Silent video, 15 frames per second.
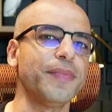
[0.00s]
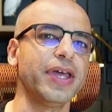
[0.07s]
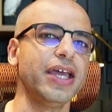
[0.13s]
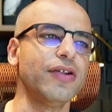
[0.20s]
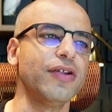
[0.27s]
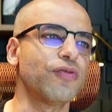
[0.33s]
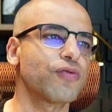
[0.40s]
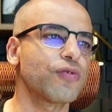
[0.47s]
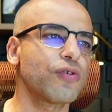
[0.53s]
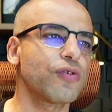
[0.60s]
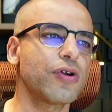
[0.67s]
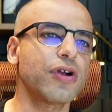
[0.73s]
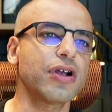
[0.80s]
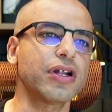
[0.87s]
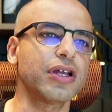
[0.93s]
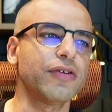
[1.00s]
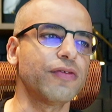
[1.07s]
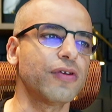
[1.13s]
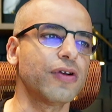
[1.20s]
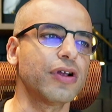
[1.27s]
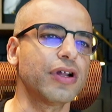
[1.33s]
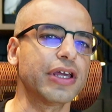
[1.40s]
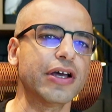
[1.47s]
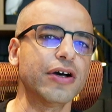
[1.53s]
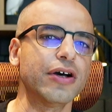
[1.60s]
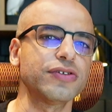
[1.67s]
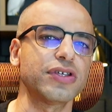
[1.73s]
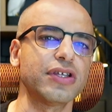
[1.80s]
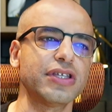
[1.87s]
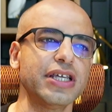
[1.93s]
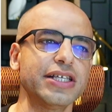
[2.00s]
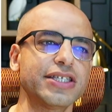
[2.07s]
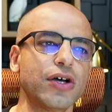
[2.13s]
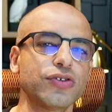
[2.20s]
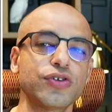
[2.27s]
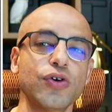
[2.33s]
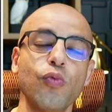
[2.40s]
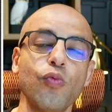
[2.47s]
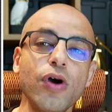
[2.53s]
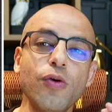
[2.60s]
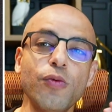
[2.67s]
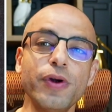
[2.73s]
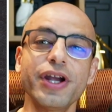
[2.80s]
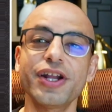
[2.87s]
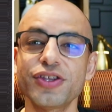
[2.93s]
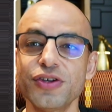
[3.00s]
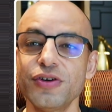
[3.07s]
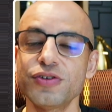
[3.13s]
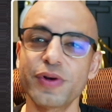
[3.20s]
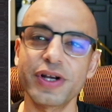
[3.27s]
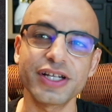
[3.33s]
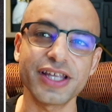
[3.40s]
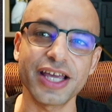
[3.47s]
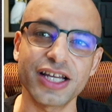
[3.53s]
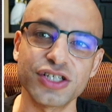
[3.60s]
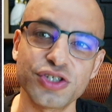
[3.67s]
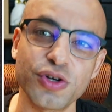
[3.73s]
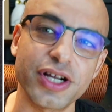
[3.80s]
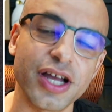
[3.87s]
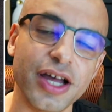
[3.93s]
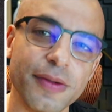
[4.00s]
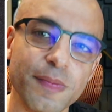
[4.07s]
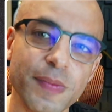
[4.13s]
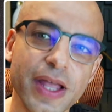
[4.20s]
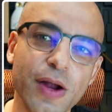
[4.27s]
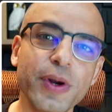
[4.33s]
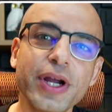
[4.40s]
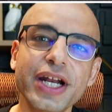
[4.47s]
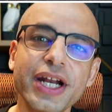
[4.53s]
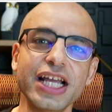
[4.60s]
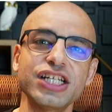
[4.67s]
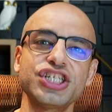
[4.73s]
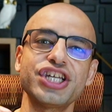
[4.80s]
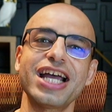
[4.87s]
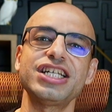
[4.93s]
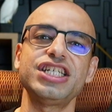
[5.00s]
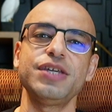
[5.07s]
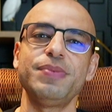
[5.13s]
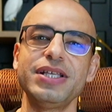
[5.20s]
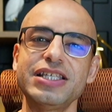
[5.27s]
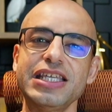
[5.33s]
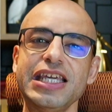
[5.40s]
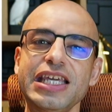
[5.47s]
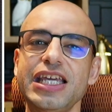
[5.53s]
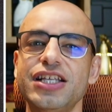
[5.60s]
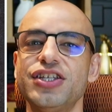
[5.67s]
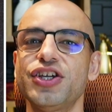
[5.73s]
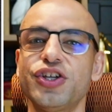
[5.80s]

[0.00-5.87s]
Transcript: it really, really goes into detail. So what we're going to do is we're going to take a shortcut, and we're going to get ChatGPT to